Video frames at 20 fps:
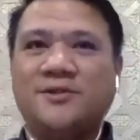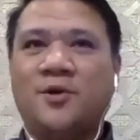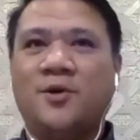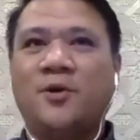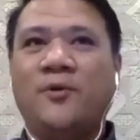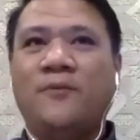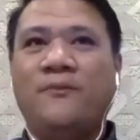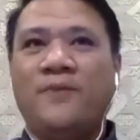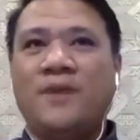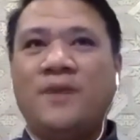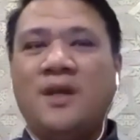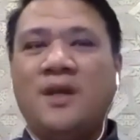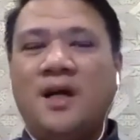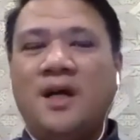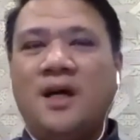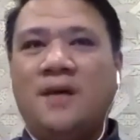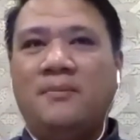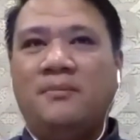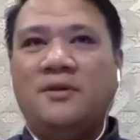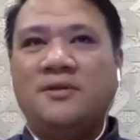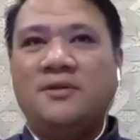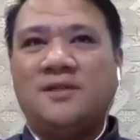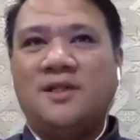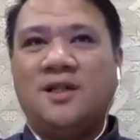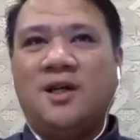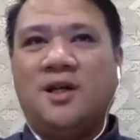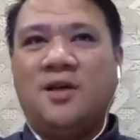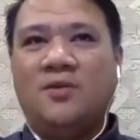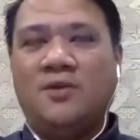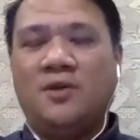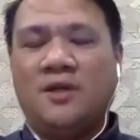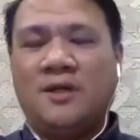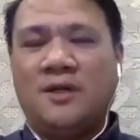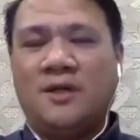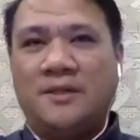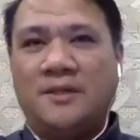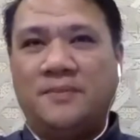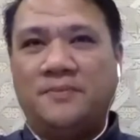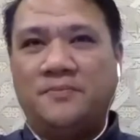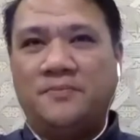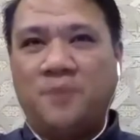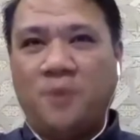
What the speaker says: So mostly our